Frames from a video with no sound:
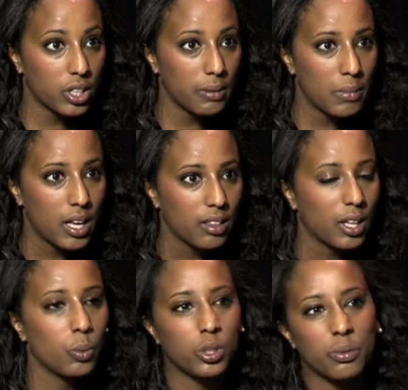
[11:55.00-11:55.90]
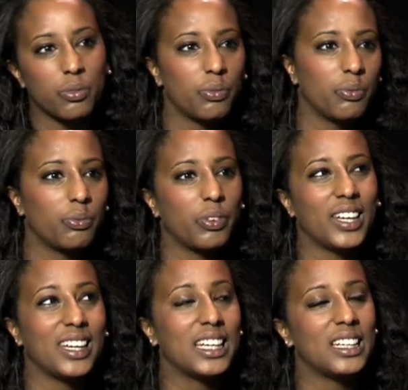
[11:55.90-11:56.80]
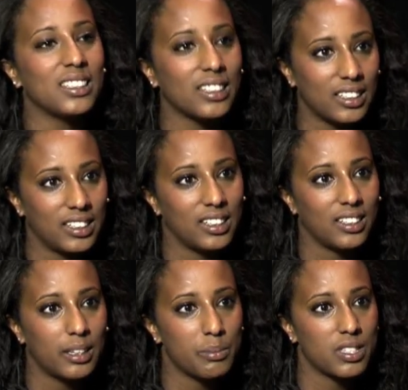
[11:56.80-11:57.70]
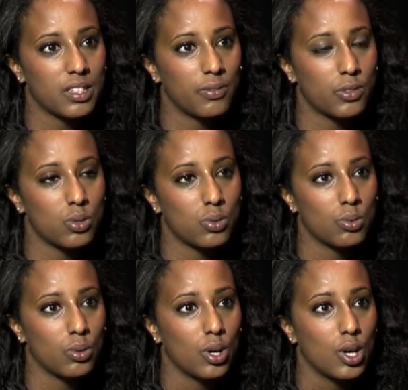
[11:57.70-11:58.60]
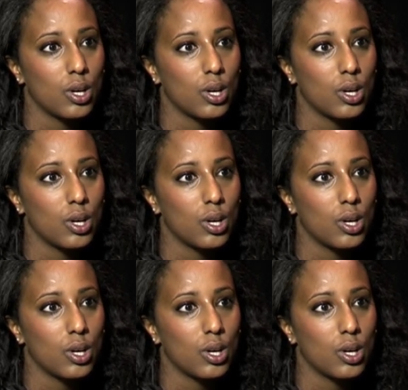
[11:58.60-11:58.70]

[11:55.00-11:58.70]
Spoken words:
them, they wouldn't find it easily themselves to